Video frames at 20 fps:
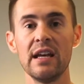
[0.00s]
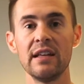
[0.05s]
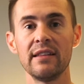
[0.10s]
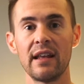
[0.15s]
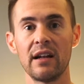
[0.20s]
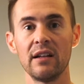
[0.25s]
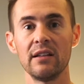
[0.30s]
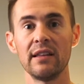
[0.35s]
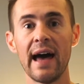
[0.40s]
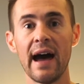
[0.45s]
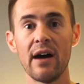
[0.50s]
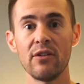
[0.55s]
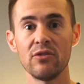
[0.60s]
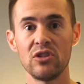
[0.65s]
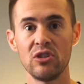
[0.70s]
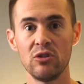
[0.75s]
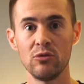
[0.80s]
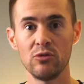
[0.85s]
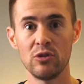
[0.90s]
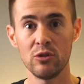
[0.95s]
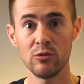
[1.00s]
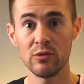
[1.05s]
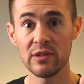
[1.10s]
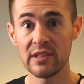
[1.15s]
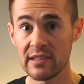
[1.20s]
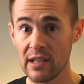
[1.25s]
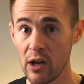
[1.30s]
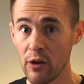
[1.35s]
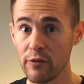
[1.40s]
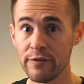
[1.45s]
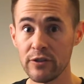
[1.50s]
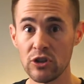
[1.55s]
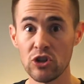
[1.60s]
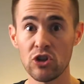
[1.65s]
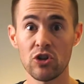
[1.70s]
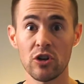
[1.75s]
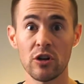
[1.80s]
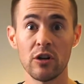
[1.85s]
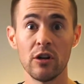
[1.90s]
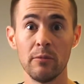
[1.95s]
that allows you to
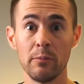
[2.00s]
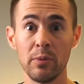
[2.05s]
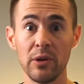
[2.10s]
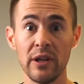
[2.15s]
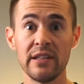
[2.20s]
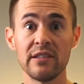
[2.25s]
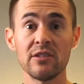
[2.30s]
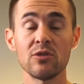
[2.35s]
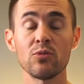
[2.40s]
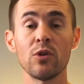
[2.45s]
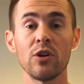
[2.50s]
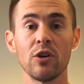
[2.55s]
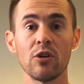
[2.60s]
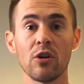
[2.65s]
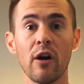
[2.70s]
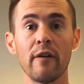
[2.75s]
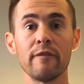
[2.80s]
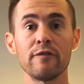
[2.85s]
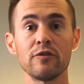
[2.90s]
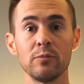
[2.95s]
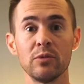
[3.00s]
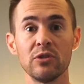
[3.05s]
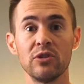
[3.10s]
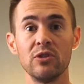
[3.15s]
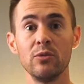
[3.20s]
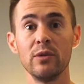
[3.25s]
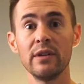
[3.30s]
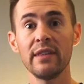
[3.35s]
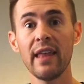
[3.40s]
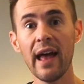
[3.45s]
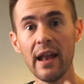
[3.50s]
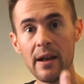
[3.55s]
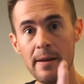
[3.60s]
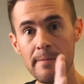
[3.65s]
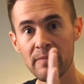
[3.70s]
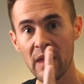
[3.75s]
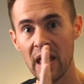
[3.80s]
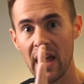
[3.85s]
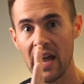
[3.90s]
self-insure in places where you're comfortable doing that